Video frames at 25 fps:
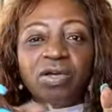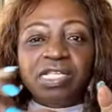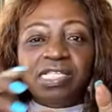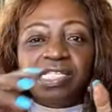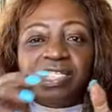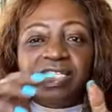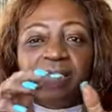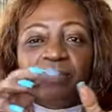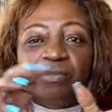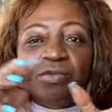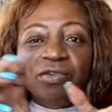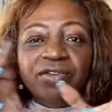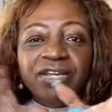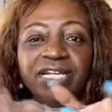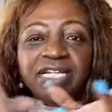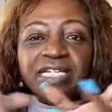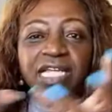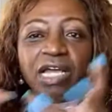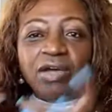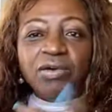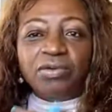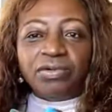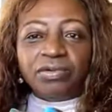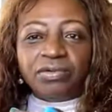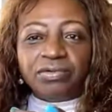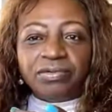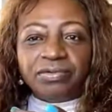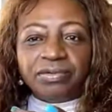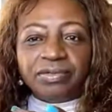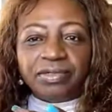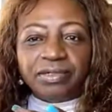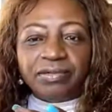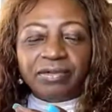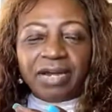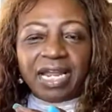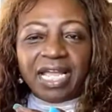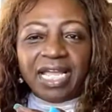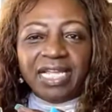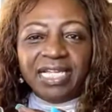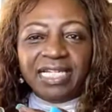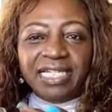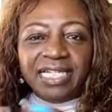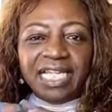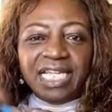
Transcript: a summary total, right?